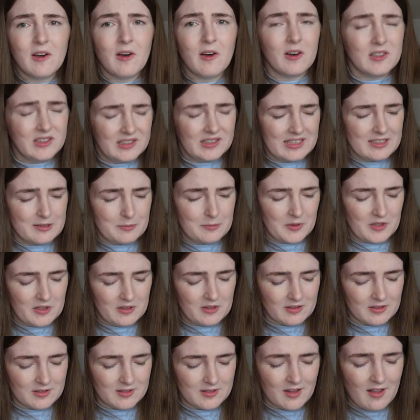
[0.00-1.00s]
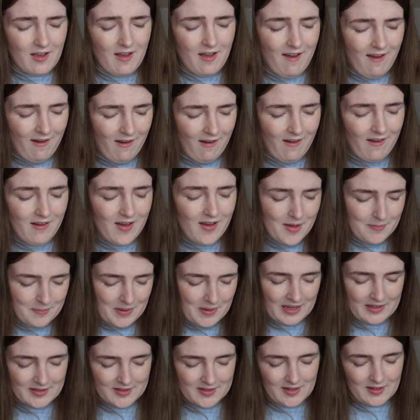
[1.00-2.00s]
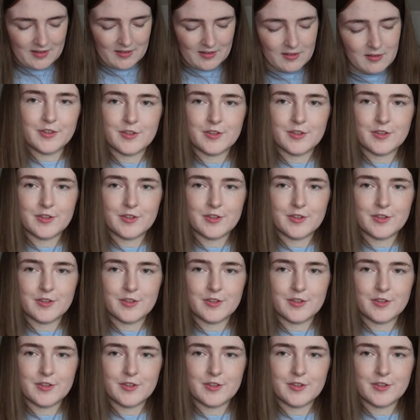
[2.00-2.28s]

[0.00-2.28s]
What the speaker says: on these books are amazing.